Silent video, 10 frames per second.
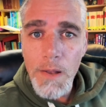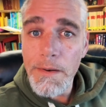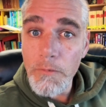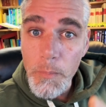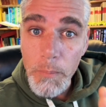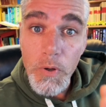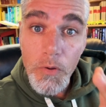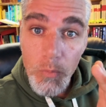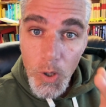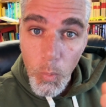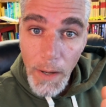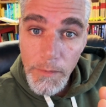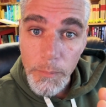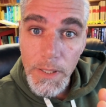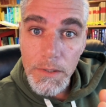Now remember, the
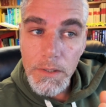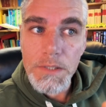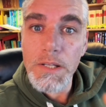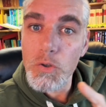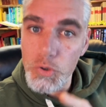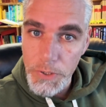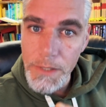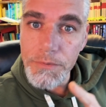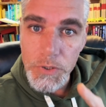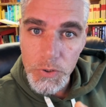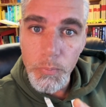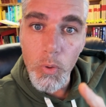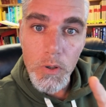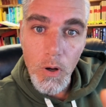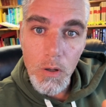requirement is that you safely
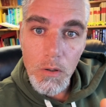support all